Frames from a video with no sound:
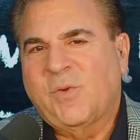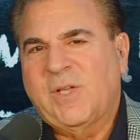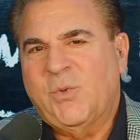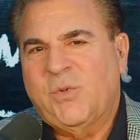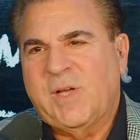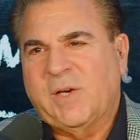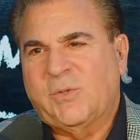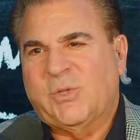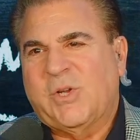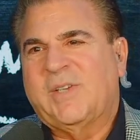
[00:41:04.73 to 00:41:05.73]
really doing the
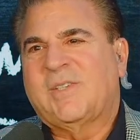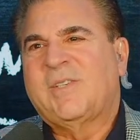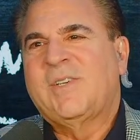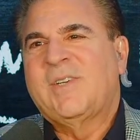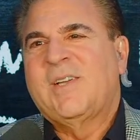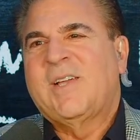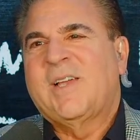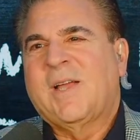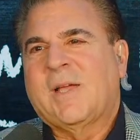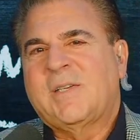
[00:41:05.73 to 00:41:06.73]
exercise.
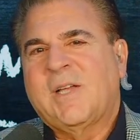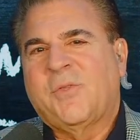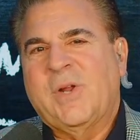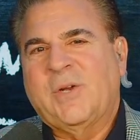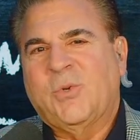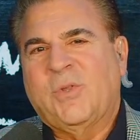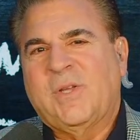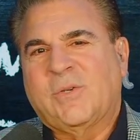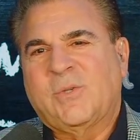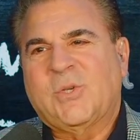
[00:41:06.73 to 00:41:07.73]
And I can tell they're not doing
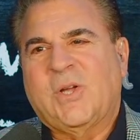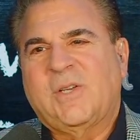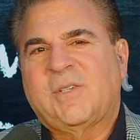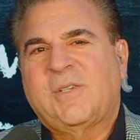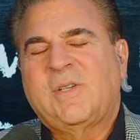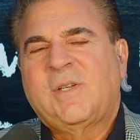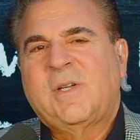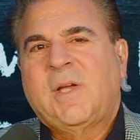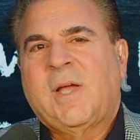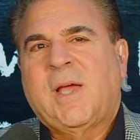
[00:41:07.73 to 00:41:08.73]
the exercise.
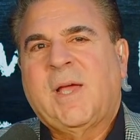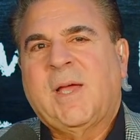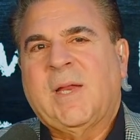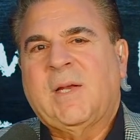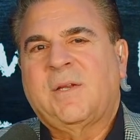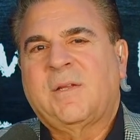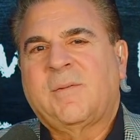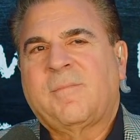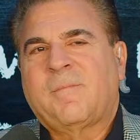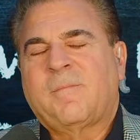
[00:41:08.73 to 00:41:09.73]
And,
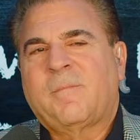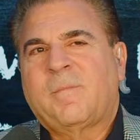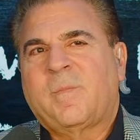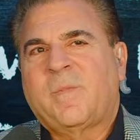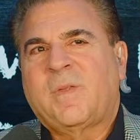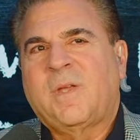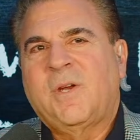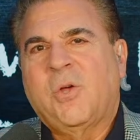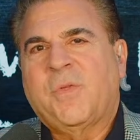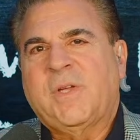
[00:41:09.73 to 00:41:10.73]

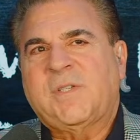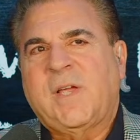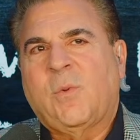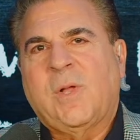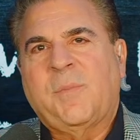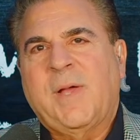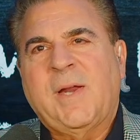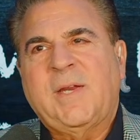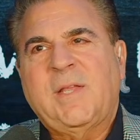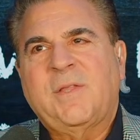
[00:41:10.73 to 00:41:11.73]
they say, well, I'm
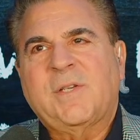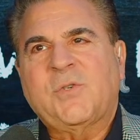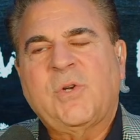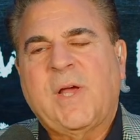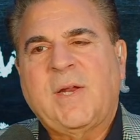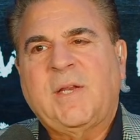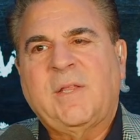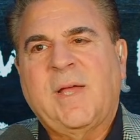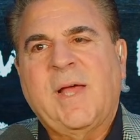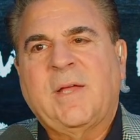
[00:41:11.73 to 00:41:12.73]
not eating this or not
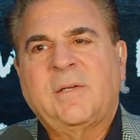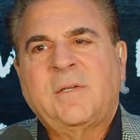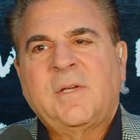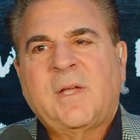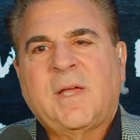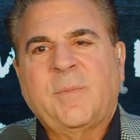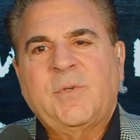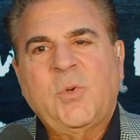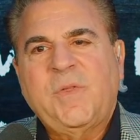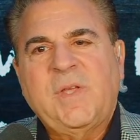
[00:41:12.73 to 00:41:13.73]
eating that, and I'm
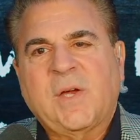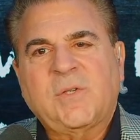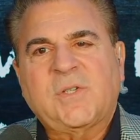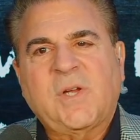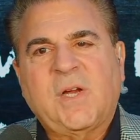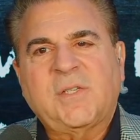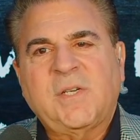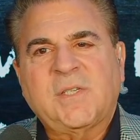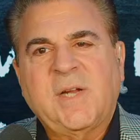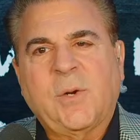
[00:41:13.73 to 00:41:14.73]
doing the exercise
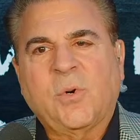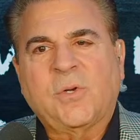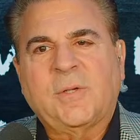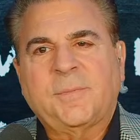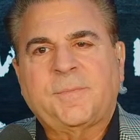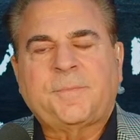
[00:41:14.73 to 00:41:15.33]
and it's not working.